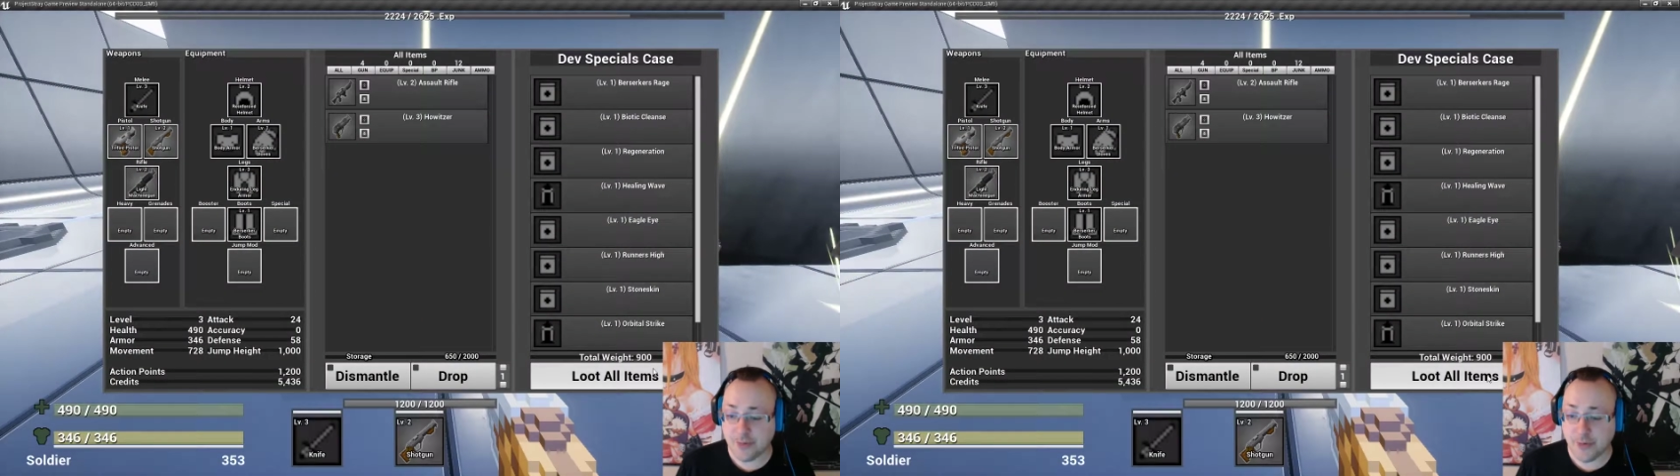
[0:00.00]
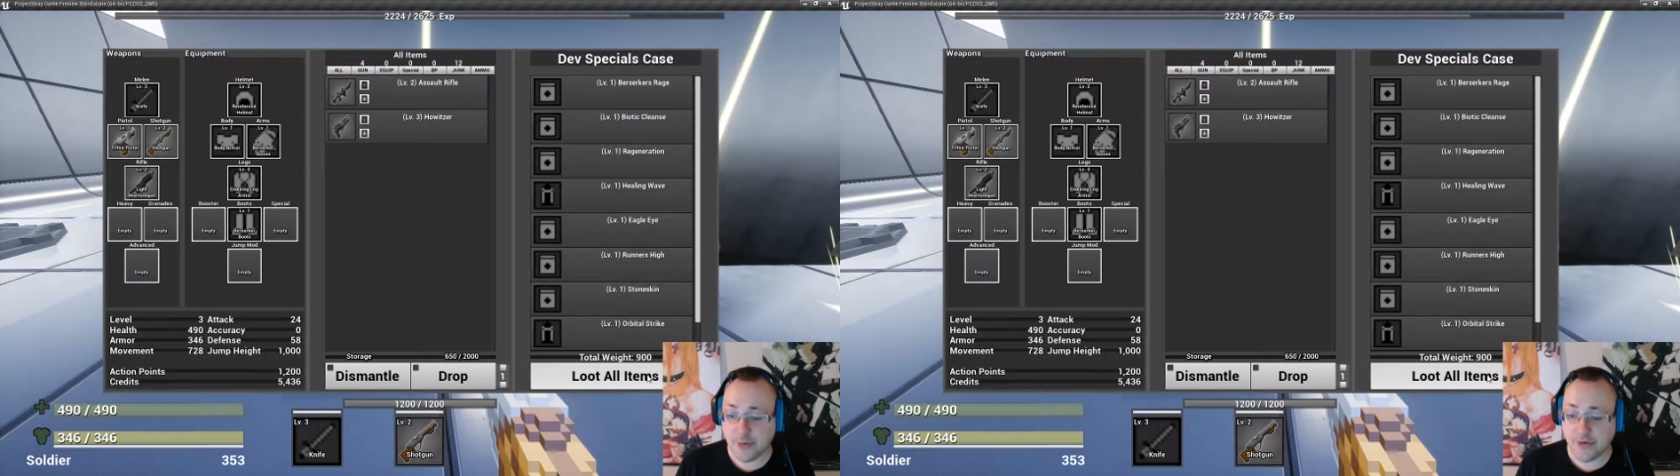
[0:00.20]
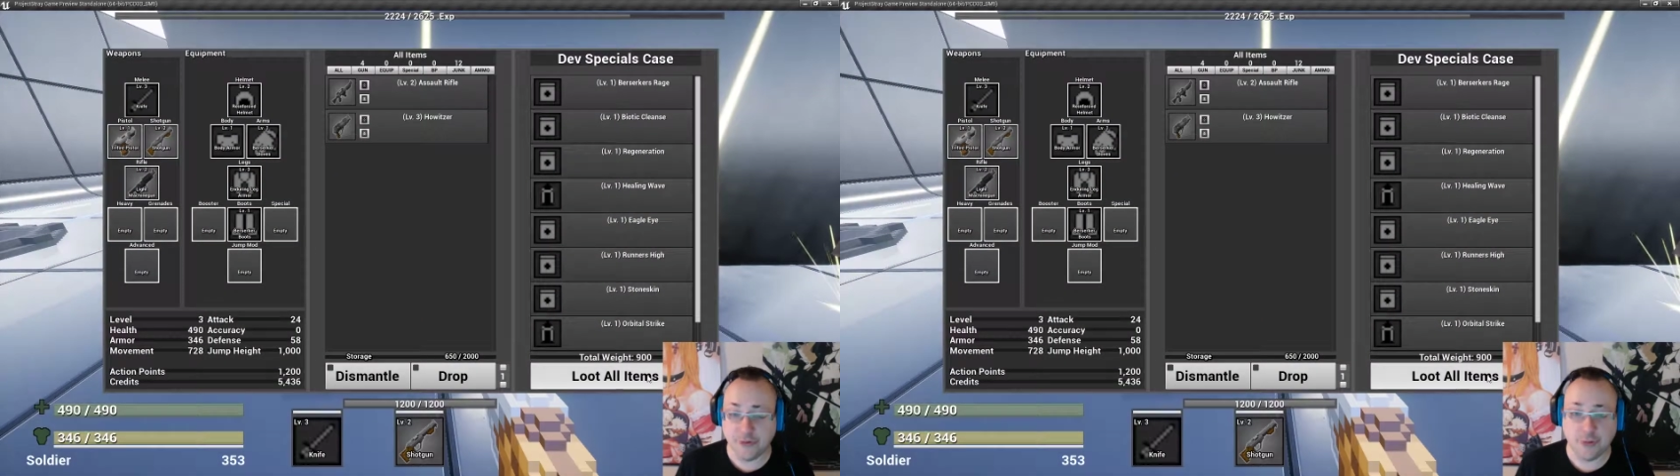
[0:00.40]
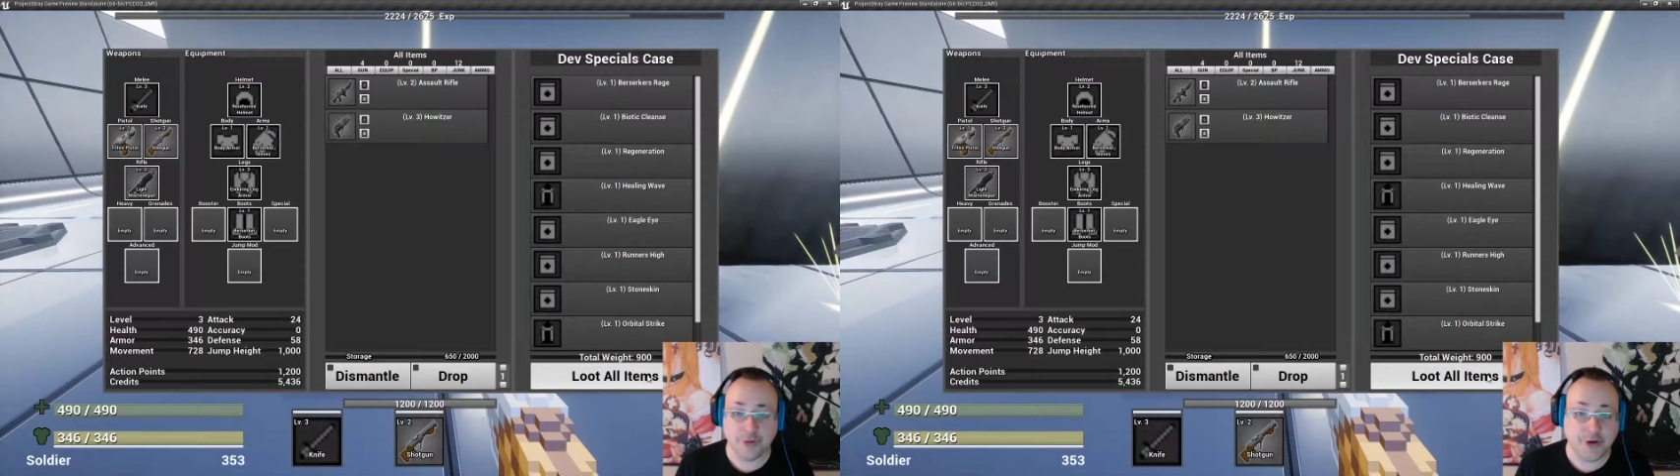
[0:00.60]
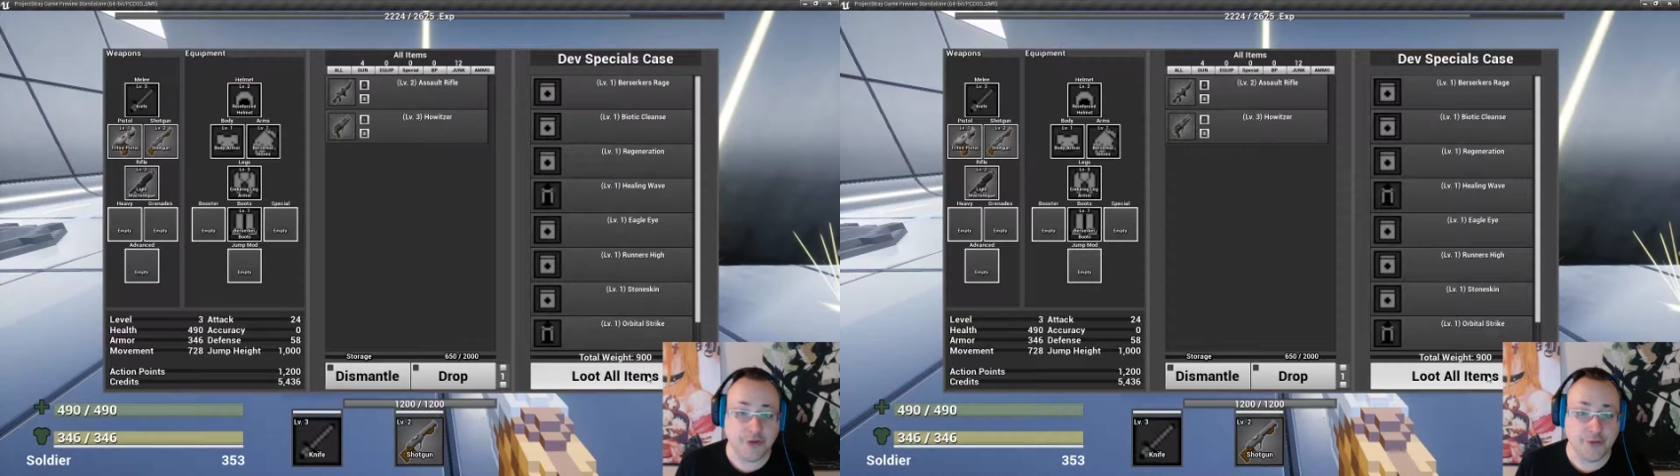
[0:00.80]
the abilities,
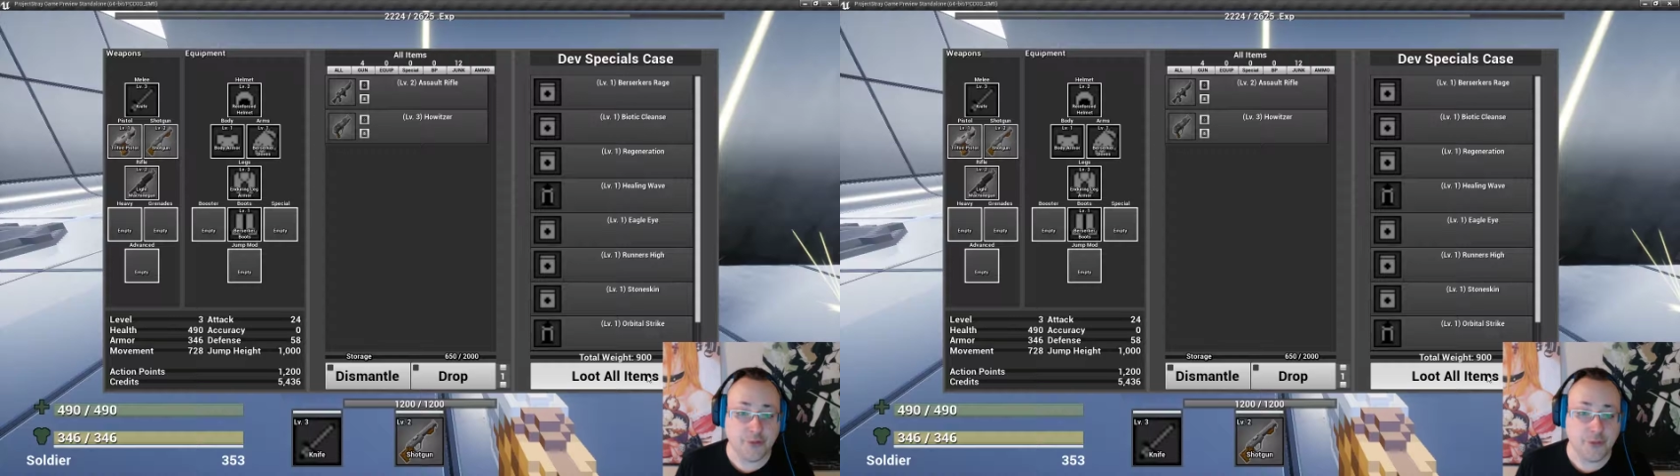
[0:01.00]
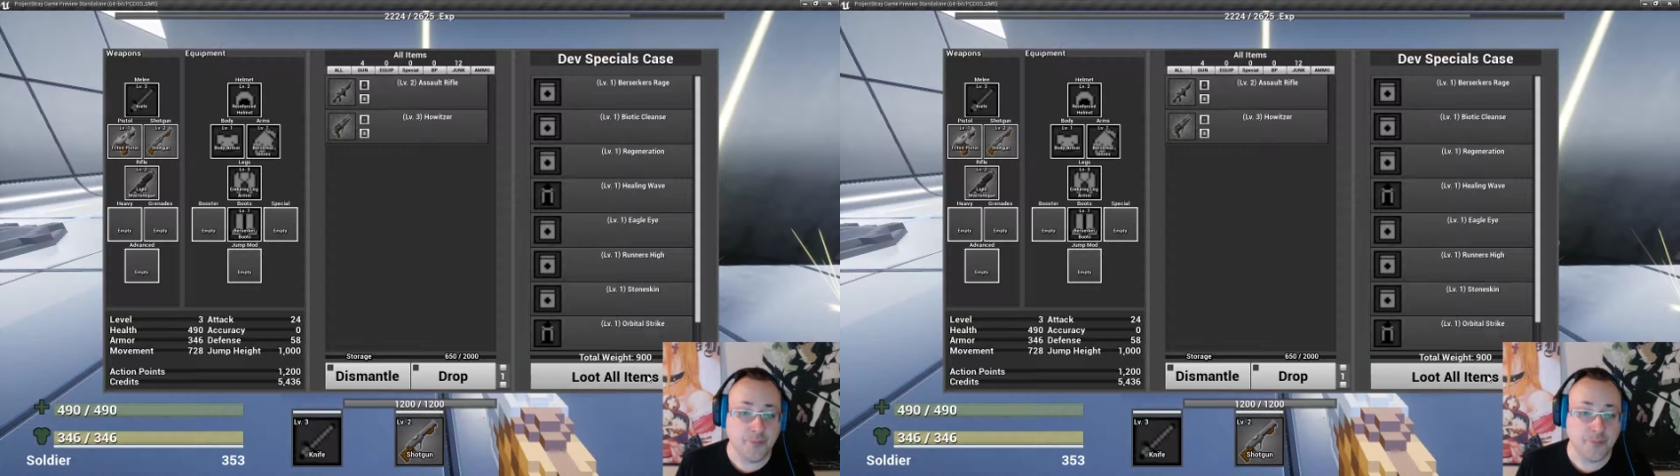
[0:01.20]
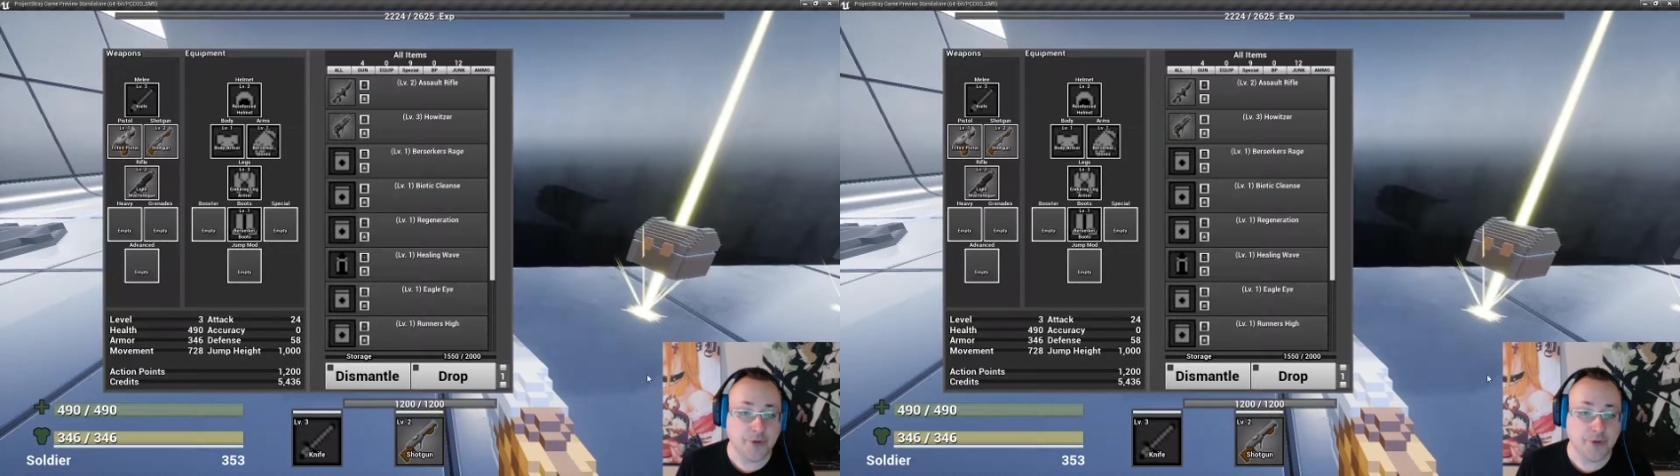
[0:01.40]
what they do,